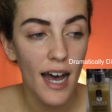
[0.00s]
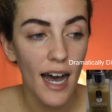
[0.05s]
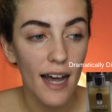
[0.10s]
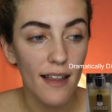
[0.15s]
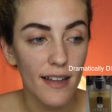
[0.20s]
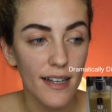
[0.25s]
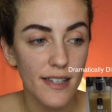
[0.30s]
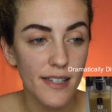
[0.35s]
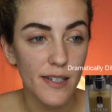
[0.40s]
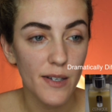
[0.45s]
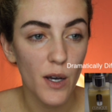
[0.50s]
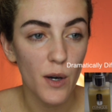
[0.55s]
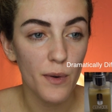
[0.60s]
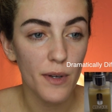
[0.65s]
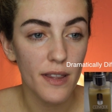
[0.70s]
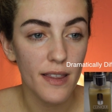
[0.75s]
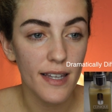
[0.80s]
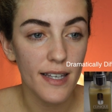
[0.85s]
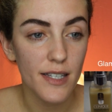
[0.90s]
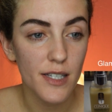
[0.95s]
I like to go
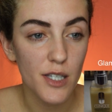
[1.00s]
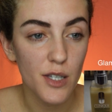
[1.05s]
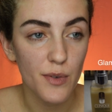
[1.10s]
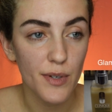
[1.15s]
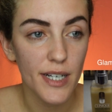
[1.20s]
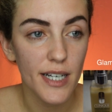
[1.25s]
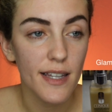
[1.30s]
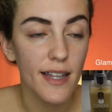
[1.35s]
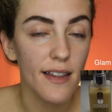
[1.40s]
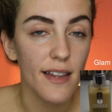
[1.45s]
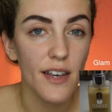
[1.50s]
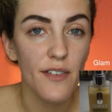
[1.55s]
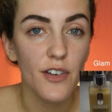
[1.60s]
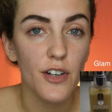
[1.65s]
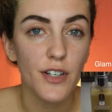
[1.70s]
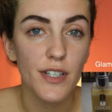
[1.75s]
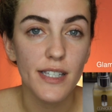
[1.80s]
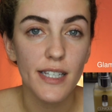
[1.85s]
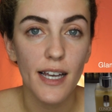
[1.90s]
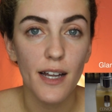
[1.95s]
with these three. They leave
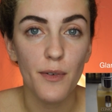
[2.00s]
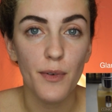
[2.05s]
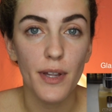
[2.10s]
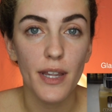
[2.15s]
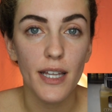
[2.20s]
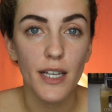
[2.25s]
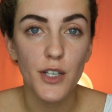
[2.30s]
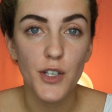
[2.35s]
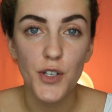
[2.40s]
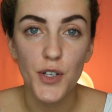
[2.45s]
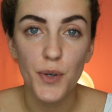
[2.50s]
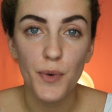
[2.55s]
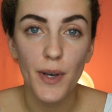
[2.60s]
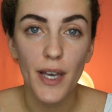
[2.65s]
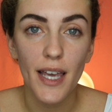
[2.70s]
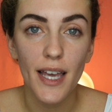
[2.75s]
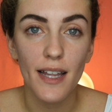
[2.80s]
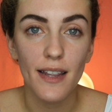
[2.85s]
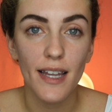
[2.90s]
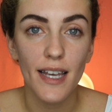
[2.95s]
your skin really
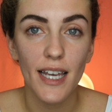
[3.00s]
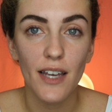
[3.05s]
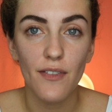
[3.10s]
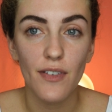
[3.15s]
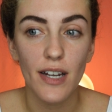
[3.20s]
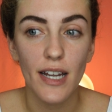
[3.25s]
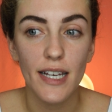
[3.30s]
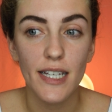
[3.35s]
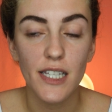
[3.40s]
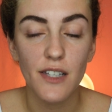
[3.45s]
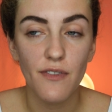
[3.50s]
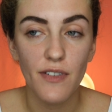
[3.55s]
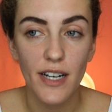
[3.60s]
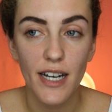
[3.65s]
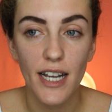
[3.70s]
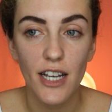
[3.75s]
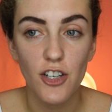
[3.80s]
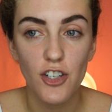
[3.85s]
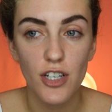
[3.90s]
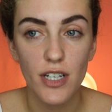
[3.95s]
dewy and they give a nice
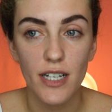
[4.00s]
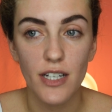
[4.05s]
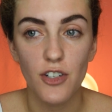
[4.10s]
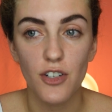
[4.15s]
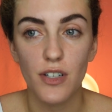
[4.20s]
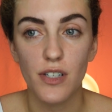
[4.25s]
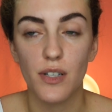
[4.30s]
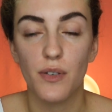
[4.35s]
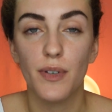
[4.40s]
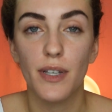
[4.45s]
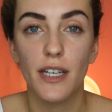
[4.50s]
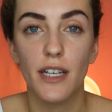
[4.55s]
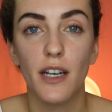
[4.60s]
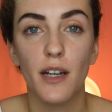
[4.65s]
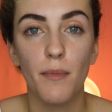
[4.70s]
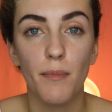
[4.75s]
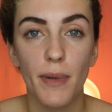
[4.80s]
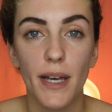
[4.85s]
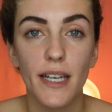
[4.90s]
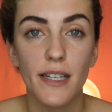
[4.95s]
finish, and it's just a really
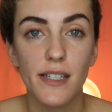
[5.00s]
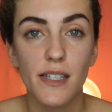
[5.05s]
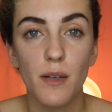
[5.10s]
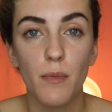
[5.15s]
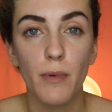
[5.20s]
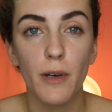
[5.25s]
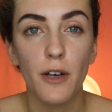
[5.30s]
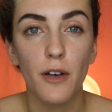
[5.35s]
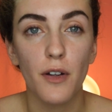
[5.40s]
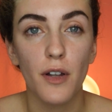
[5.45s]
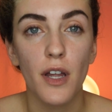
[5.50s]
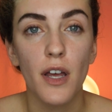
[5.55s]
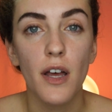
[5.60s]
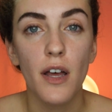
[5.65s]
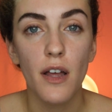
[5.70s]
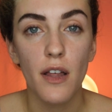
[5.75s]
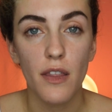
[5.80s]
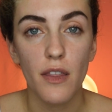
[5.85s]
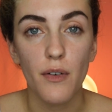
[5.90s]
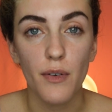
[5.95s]
good base to build
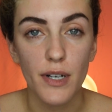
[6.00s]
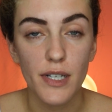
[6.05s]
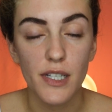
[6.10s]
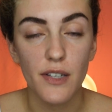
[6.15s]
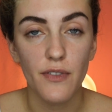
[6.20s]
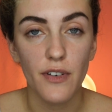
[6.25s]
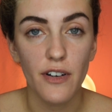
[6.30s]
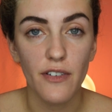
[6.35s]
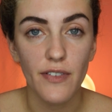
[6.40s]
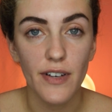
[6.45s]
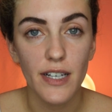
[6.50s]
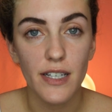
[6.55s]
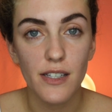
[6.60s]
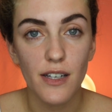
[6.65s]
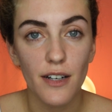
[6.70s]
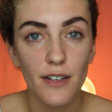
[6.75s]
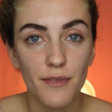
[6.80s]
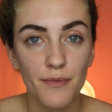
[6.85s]
the rest of your face on.